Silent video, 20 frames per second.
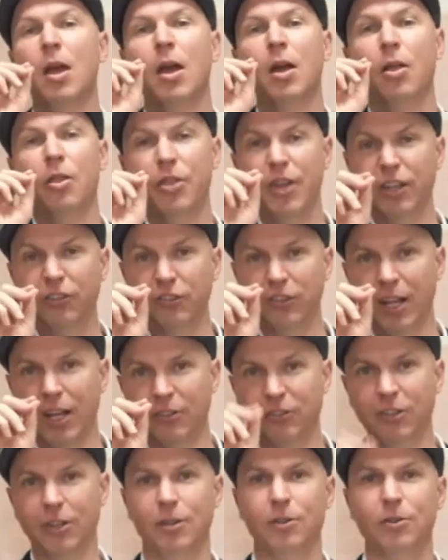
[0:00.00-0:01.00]
This
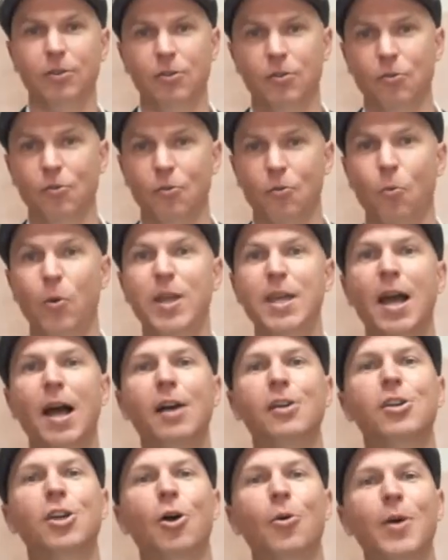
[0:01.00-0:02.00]
lesson, we are
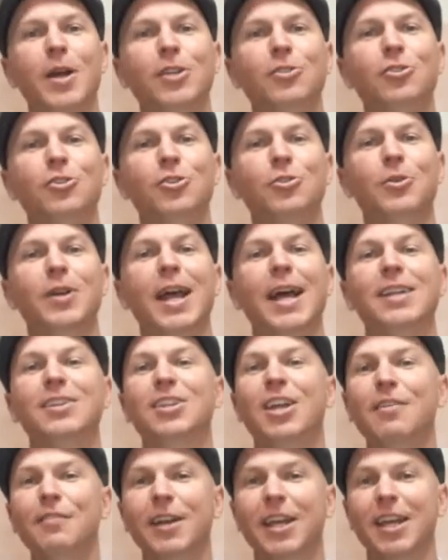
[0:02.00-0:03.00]
going to do an
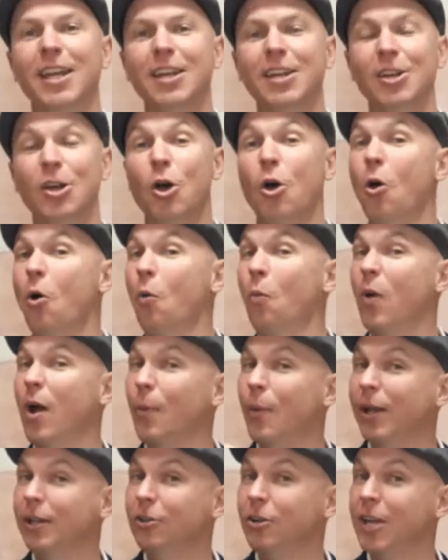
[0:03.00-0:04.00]
activity where
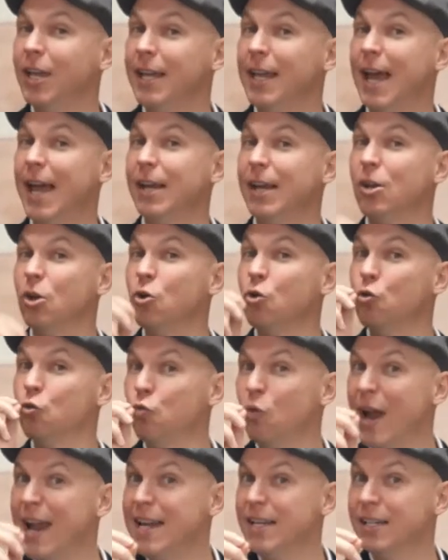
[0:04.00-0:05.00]
we're looking at
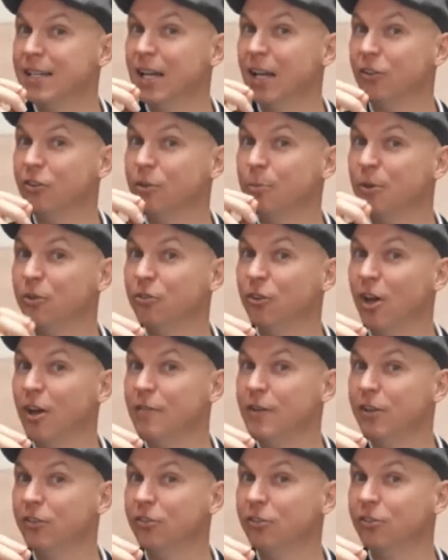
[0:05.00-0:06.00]
great customer
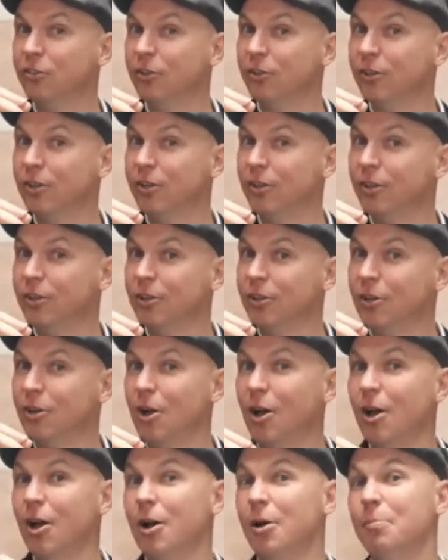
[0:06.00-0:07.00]
service
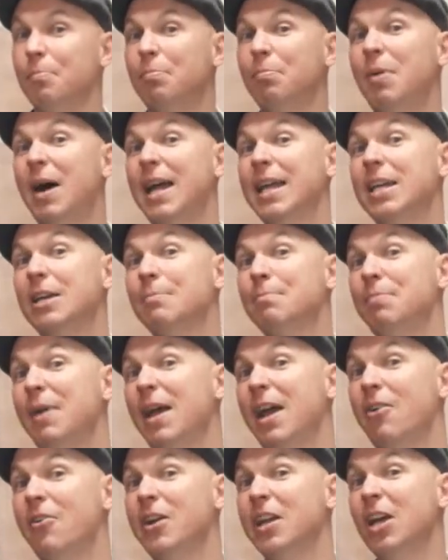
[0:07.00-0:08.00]
by
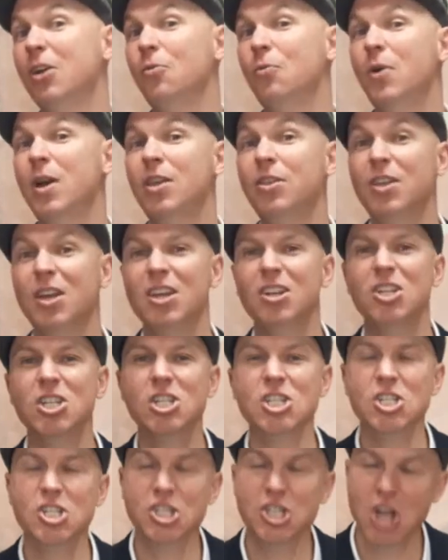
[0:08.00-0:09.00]
comparing it with
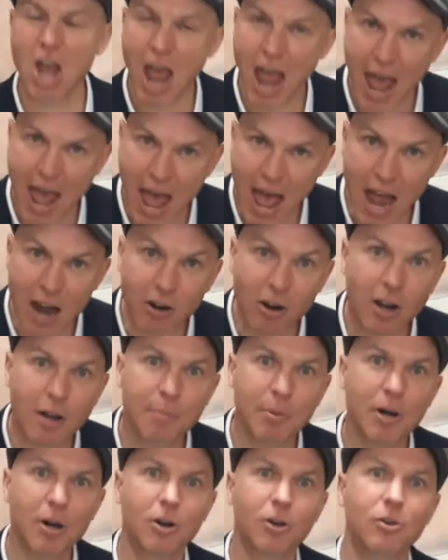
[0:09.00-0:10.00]

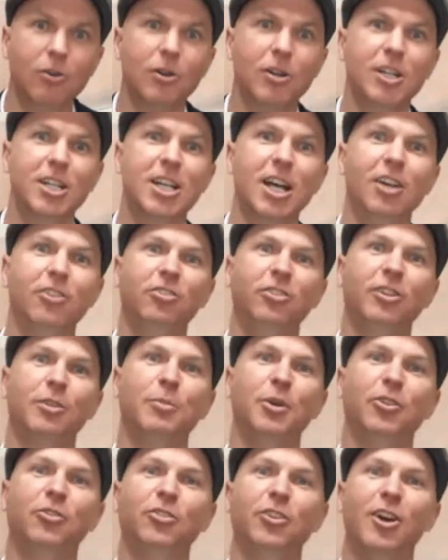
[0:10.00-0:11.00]
terrible
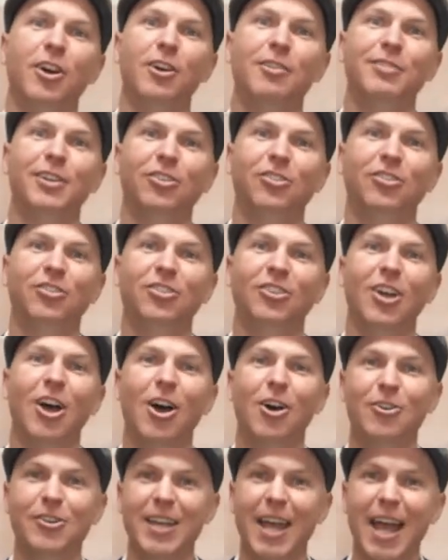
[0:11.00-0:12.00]
customer service.
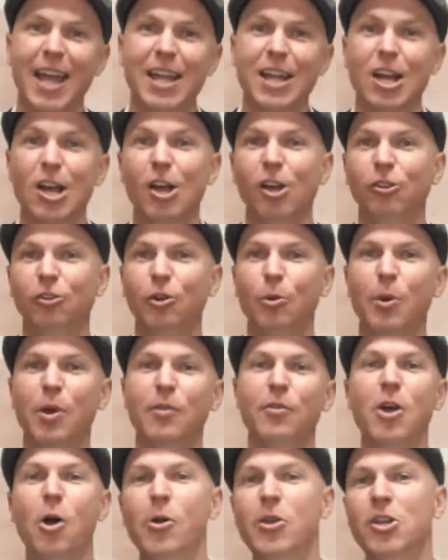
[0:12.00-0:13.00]
Okay, so we're
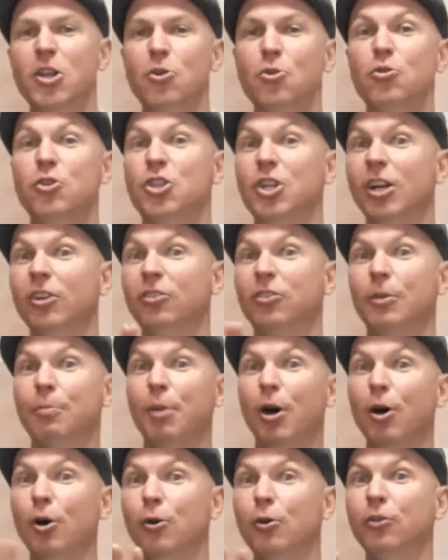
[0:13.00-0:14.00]
going to
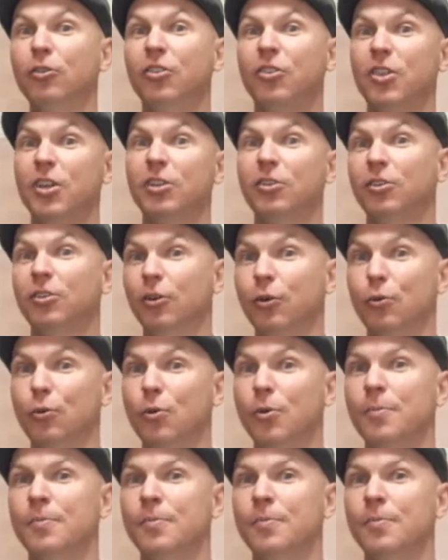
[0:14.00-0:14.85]
juxtapose the two.